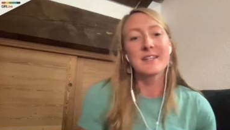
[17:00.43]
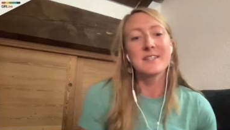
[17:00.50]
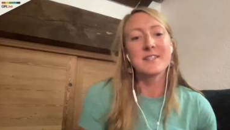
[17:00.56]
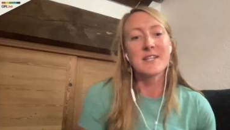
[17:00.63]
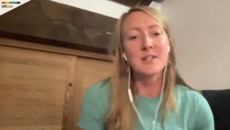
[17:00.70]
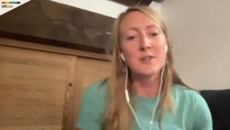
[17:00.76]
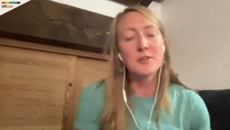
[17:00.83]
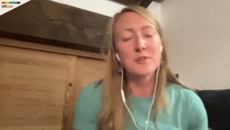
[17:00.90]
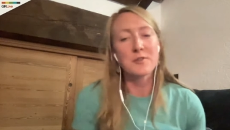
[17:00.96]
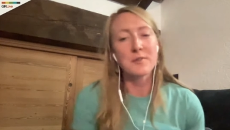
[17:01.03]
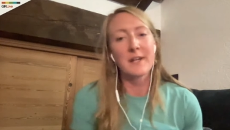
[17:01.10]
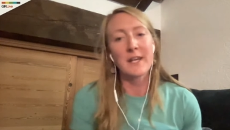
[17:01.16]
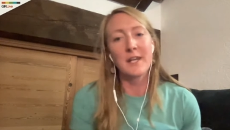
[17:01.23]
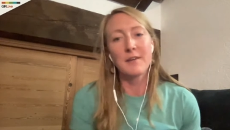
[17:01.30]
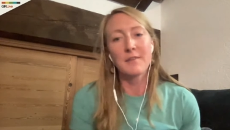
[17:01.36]
continue
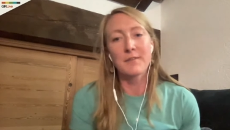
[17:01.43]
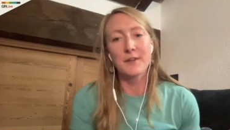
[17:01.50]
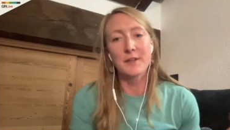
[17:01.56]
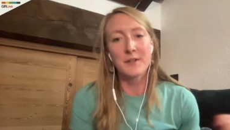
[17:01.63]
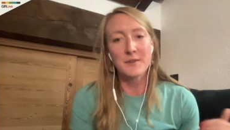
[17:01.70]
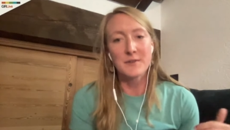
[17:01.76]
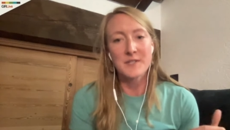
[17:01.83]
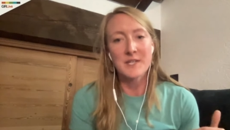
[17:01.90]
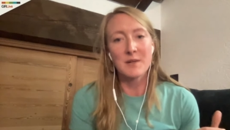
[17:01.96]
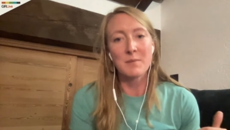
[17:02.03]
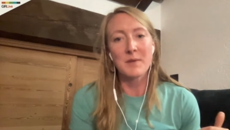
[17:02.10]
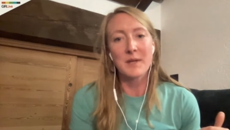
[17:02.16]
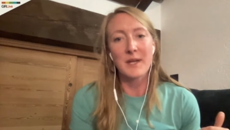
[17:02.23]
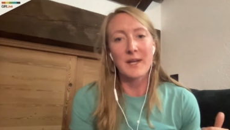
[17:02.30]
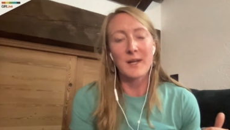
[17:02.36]
training for
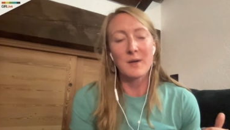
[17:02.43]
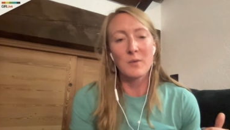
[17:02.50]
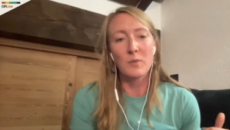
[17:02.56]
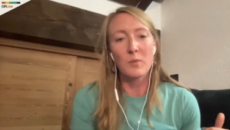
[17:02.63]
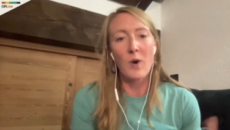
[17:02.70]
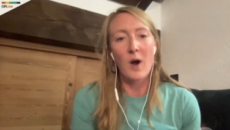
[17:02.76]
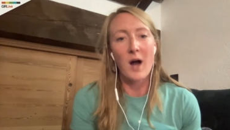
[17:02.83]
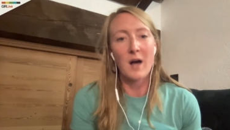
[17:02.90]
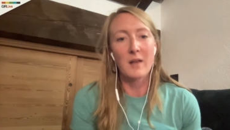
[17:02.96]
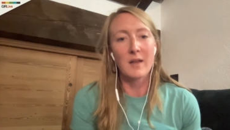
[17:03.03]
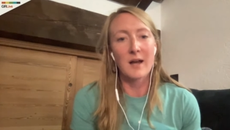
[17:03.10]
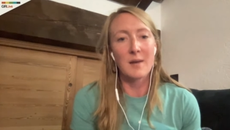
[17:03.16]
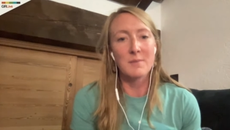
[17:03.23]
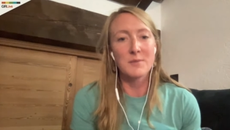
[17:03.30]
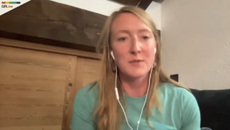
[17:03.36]
UTMB while I'm